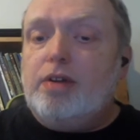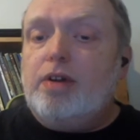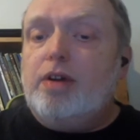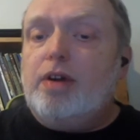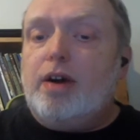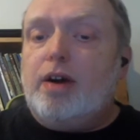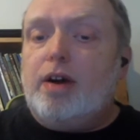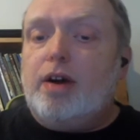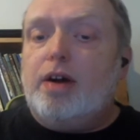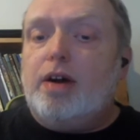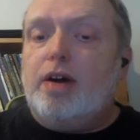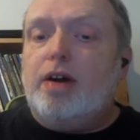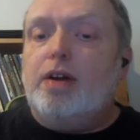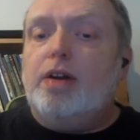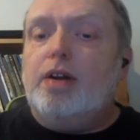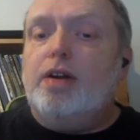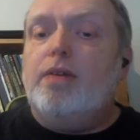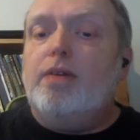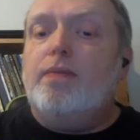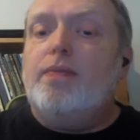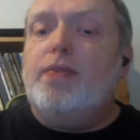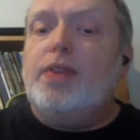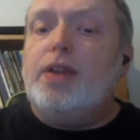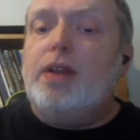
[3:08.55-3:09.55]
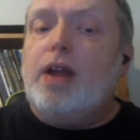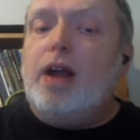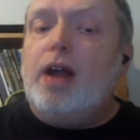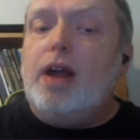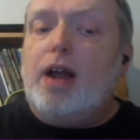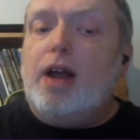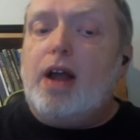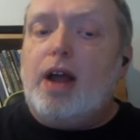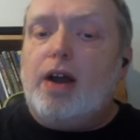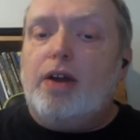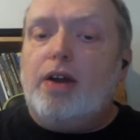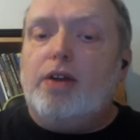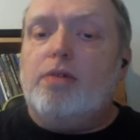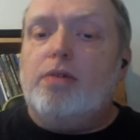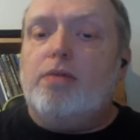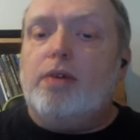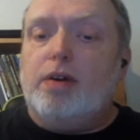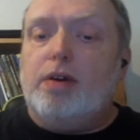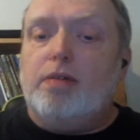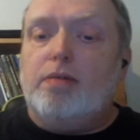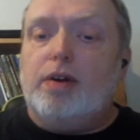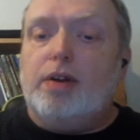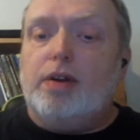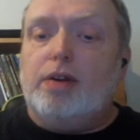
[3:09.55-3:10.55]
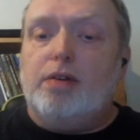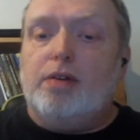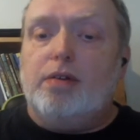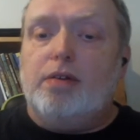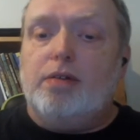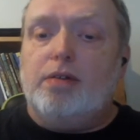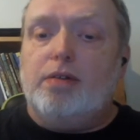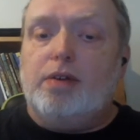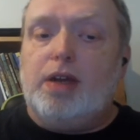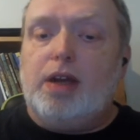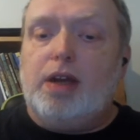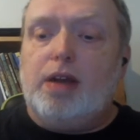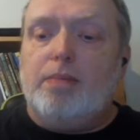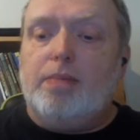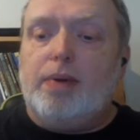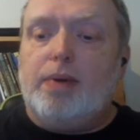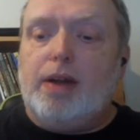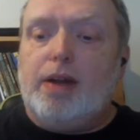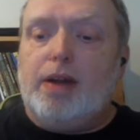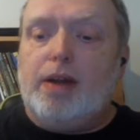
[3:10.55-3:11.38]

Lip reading: on how you want to run your own campaign.